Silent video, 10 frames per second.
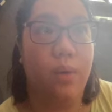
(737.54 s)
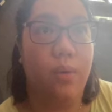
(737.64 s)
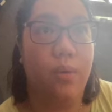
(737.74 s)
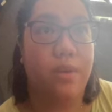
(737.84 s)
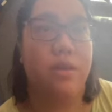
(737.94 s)

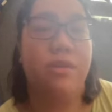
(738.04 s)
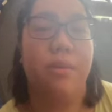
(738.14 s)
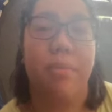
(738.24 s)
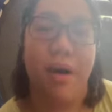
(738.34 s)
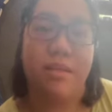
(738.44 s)
what are
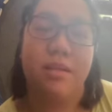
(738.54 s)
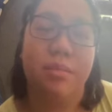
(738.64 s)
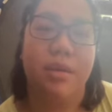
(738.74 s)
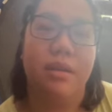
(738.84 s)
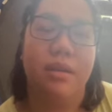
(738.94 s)
the
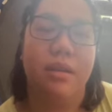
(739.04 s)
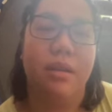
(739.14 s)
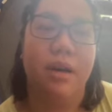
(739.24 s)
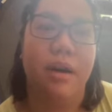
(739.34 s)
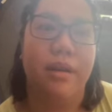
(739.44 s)

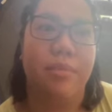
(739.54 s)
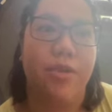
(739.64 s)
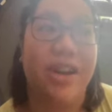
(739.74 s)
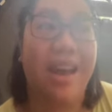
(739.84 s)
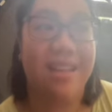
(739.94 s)
possible
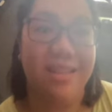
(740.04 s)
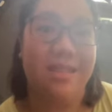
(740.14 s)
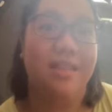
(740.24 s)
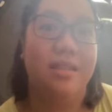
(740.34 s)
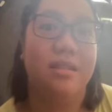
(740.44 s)

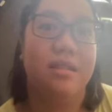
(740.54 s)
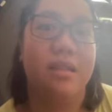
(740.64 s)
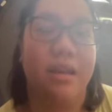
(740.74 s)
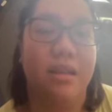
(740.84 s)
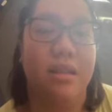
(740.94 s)
realities
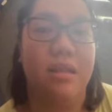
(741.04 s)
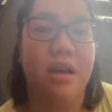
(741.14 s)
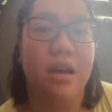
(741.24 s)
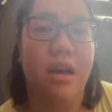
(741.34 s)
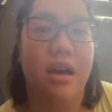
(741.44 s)
and
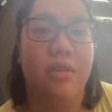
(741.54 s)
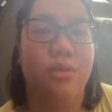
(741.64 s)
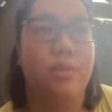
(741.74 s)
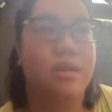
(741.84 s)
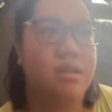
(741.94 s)

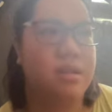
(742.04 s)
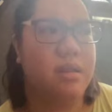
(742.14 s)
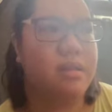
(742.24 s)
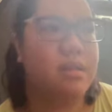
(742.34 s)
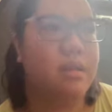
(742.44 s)

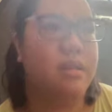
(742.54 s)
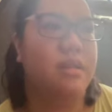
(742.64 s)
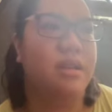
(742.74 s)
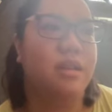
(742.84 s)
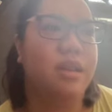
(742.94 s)
nuances
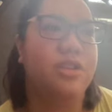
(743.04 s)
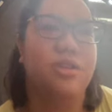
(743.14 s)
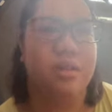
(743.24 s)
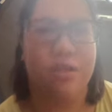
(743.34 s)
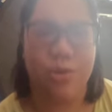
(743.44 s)
in
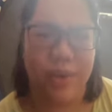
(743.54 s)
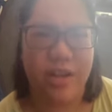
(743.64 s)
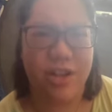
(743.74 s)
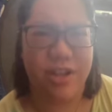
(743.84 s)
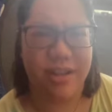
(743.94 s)
each
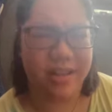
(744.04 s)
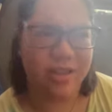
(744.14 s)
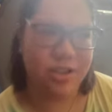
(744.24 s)
situation is